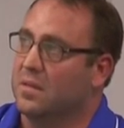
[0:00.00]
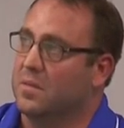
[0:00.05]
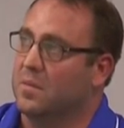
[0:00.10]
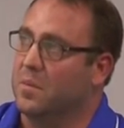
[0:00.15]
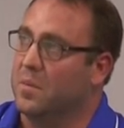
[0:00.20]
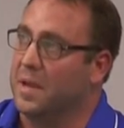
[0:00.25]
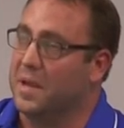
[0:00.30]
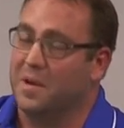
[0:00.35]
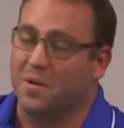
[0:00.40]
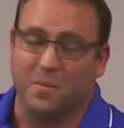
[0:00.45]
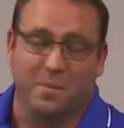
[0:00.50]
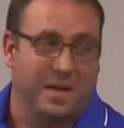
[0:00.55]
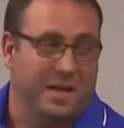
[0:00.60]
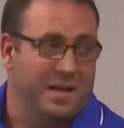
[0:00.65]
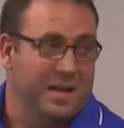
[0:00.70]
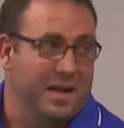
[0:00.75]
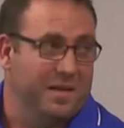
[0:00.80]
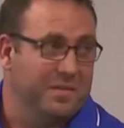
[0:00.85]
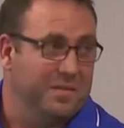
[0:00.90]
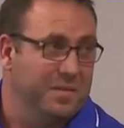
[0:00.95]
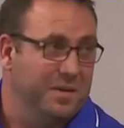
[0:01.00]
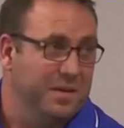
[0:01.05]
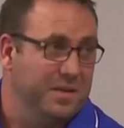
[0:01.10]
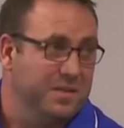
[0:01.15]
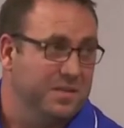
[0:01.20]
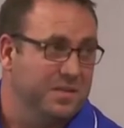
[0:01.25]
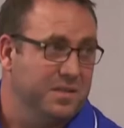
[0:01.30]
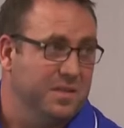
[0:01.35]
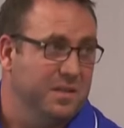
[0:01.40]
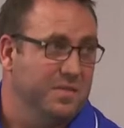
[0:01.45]
may or may not
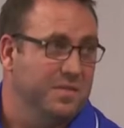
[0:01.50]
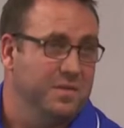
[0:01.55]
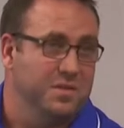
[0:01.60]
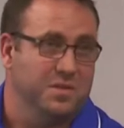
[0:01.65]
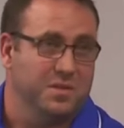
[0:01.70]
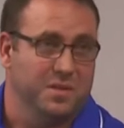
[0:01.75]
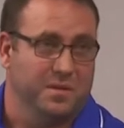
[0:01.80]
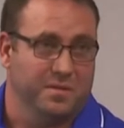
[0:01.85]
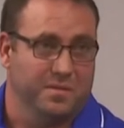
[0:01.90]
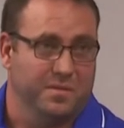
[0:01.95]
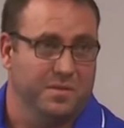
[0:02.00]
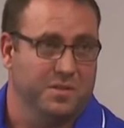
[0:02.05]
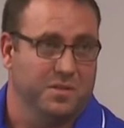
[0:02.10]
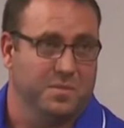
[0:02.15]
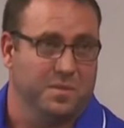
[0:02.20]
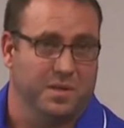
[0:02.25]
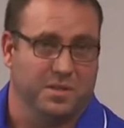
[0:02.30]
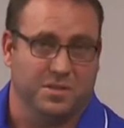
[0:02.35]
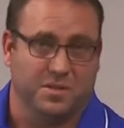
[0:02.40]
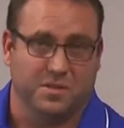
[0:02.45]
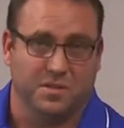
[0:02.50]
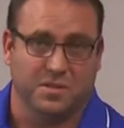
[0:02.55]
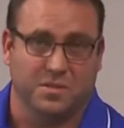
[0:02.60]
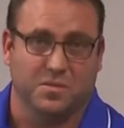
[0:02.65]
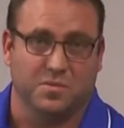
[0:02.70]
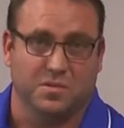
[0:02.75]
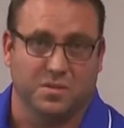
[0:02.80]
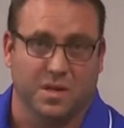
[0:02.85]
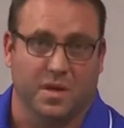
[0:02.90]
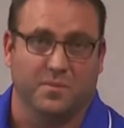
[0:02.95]
fix, and if you see a foot specialist
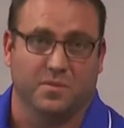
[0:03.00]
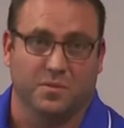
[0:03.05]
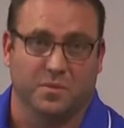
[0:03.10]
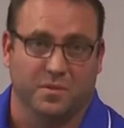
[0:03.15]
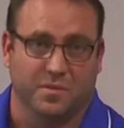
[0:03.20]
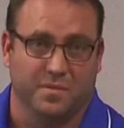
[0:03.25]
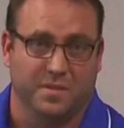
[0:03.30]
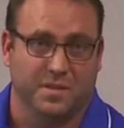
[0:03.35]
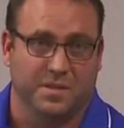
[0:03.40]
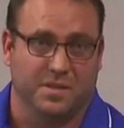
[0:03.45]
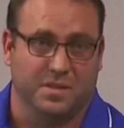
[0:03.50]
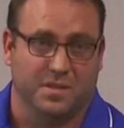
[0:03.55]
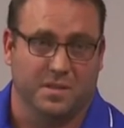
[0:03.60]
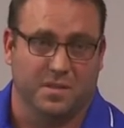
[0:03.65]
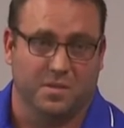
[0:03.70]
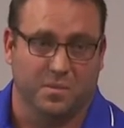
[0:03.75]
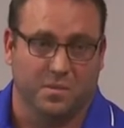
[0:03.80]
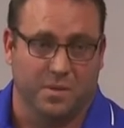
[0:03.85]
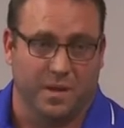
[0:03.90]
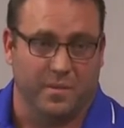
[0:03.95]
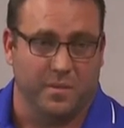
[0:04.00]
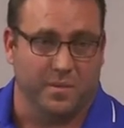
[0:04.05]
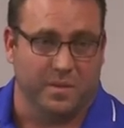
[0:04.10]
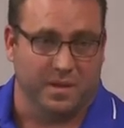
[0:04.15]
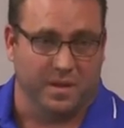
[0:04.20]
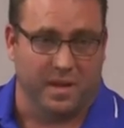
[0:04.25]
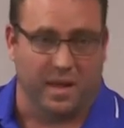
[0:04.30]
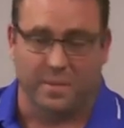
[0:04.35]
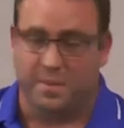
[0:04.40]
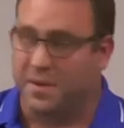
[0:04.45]
who's comfortable fixing it, you'll probably be
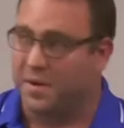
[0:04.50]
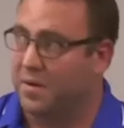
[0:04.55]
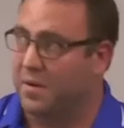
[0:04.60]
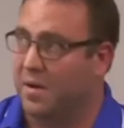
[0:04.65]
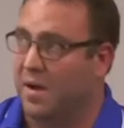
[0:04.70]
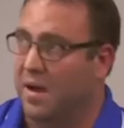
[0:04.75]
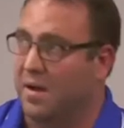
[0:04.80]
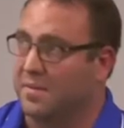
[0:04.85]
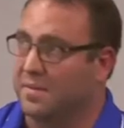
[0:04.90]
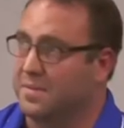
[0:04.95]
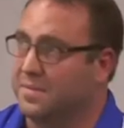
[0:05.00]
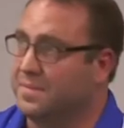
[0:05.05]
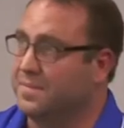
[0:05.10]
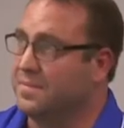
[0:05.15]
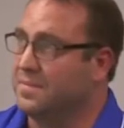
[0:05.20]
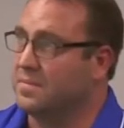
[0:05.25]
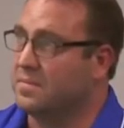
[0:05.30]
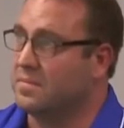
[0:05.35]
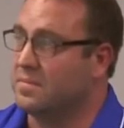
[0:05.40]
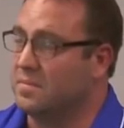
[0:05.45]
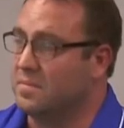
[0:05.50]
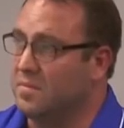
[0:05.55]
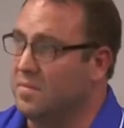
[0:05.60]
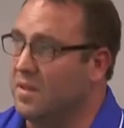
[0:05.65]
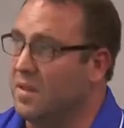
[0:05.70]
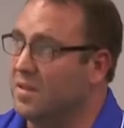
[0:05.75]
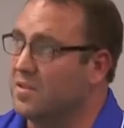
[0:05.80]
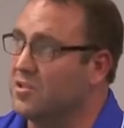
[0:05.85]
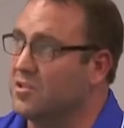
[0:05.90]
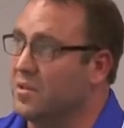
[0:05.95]
a lot better off.
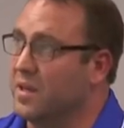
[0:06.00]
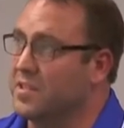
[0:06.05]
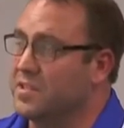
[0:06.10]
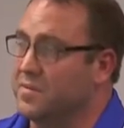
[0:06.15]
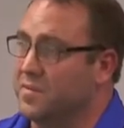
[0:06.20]
Stress